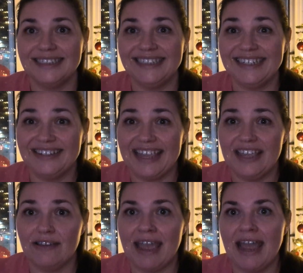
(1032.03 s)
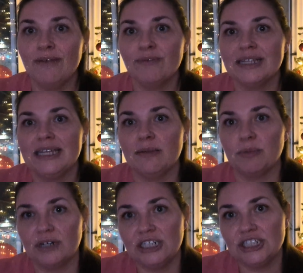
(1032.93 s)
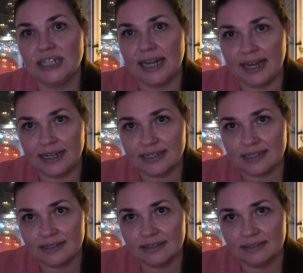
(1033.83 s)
you can't really appreciate